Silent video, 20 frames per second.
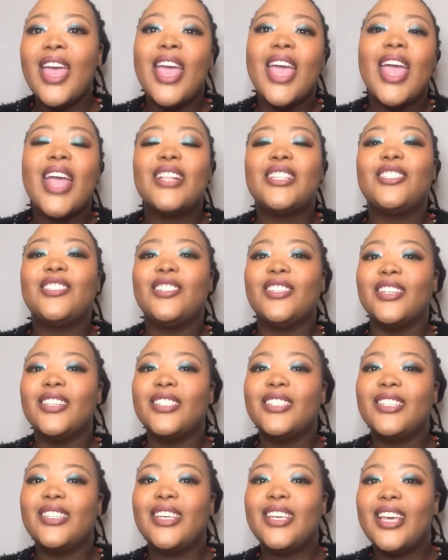It's
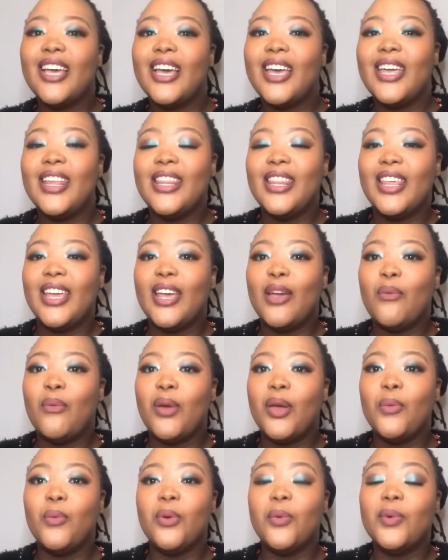just here and there
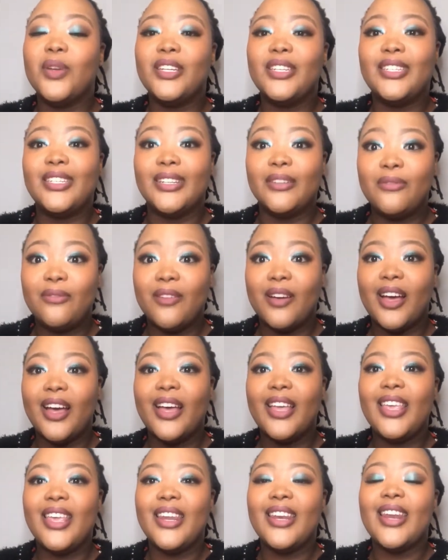where we would
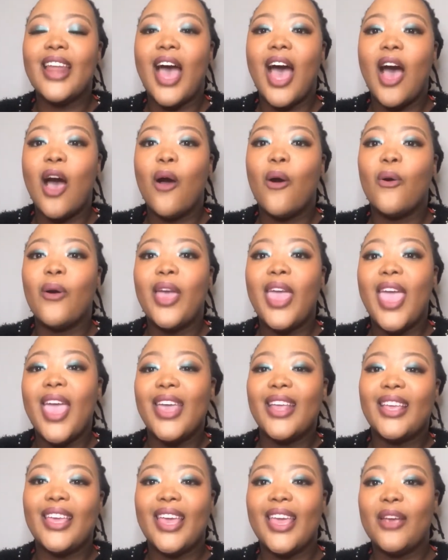differ in our
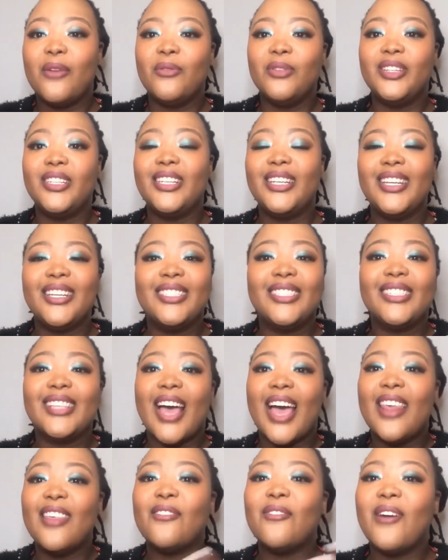hair care routines.
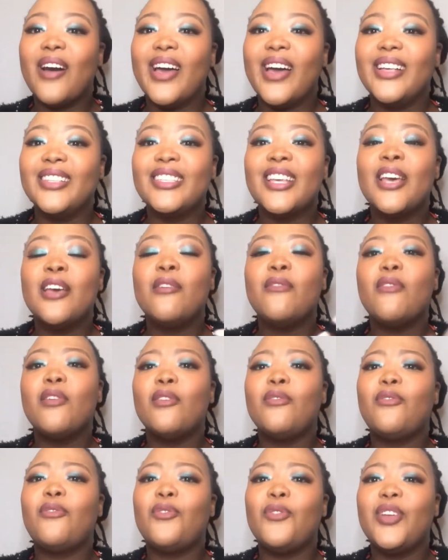Otherwise,
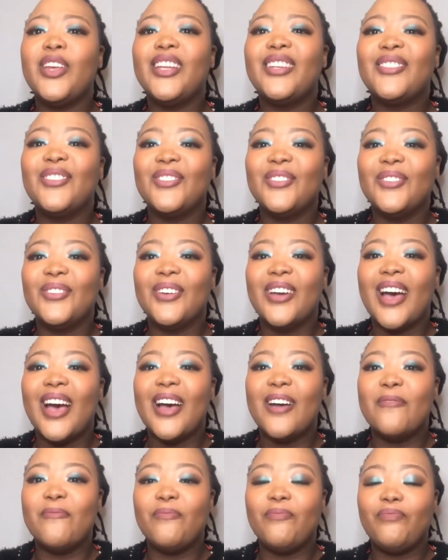feel free to
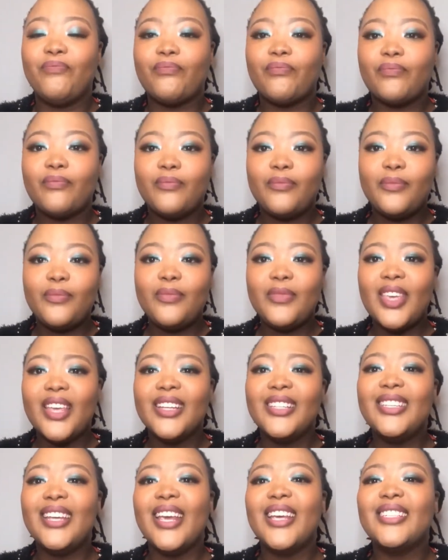
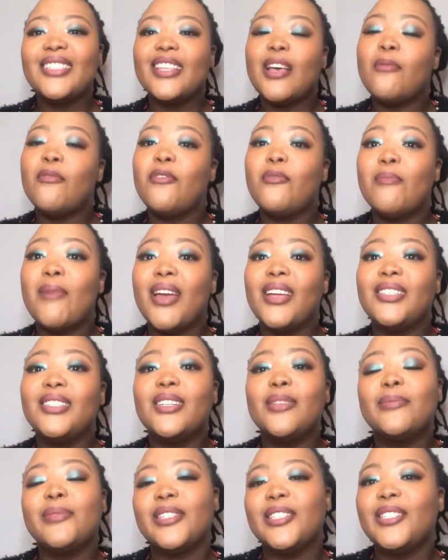take some of my
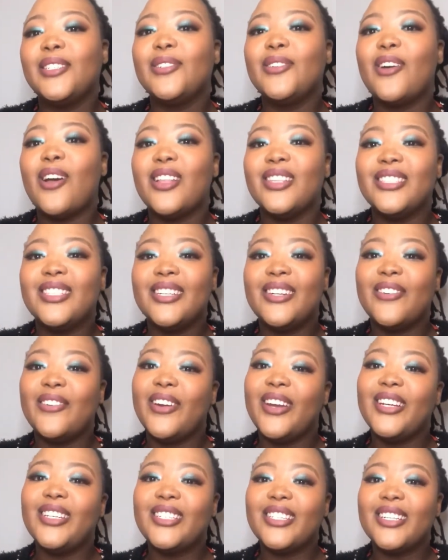tips into
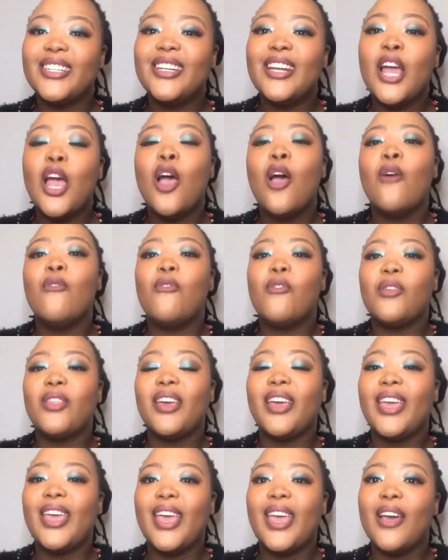consideration for the
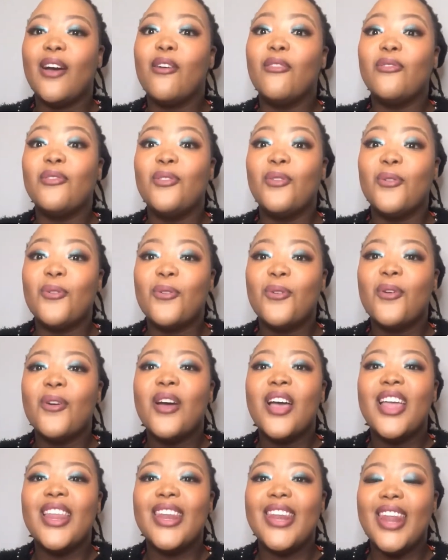care of your
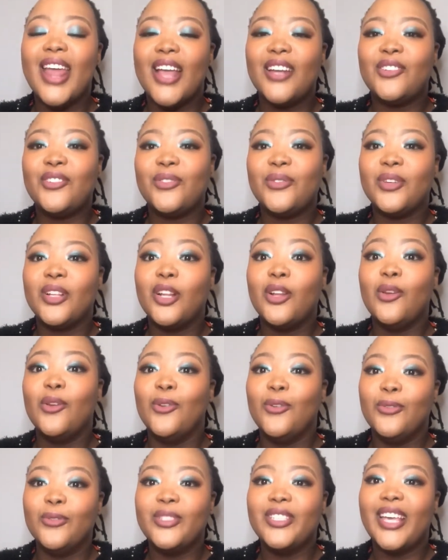natural
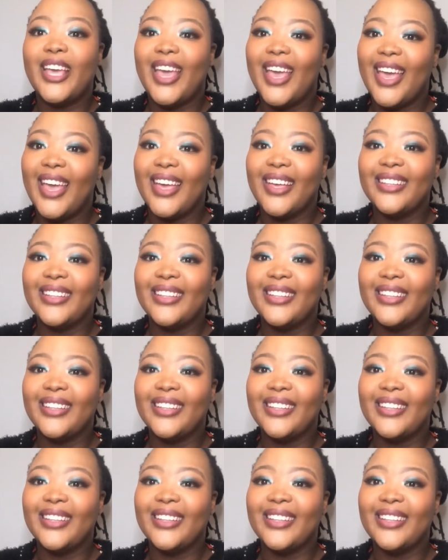loose hair.